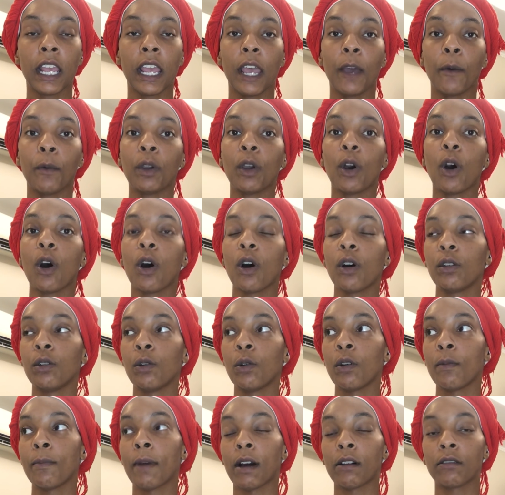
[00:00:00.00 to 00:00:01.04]
And we all
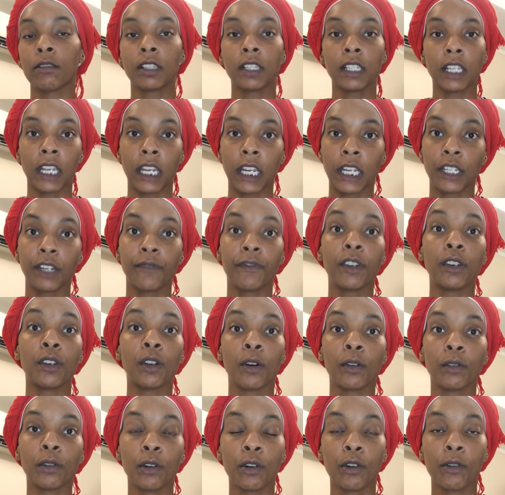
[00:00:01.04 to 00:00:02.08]
know about sage. If you
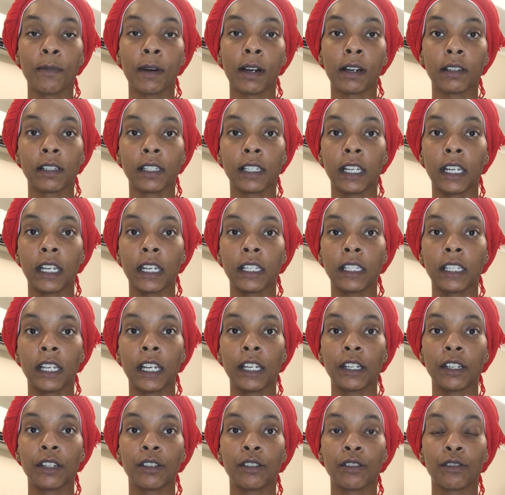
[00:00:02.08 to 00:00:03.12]
don't know about sage,
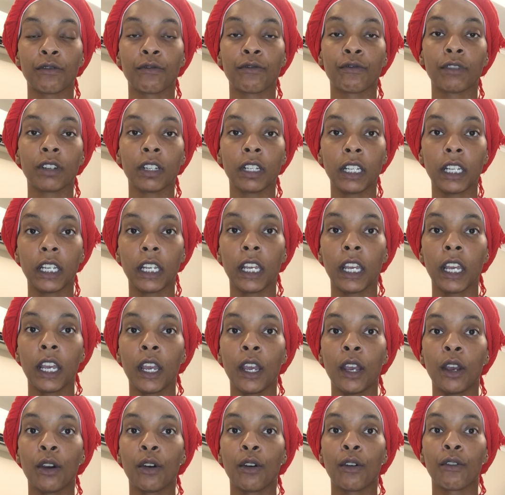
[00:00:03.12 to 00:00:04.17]
sage is a really
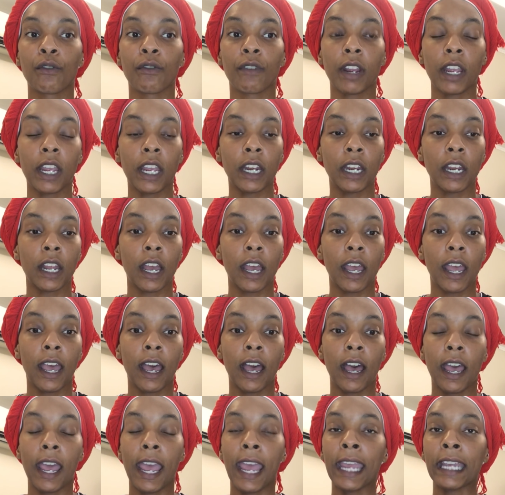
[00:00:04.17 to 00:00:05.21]
great
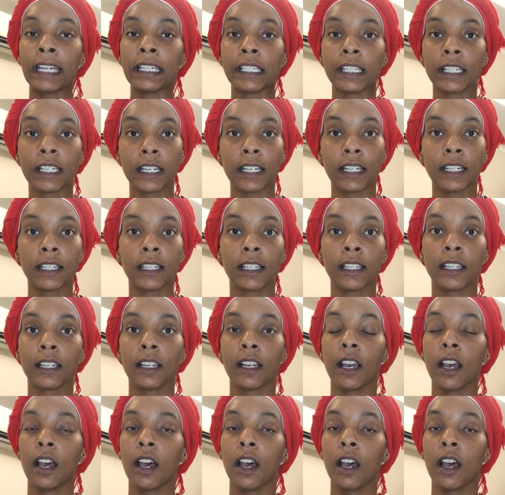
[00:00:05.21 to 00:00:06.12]
ancient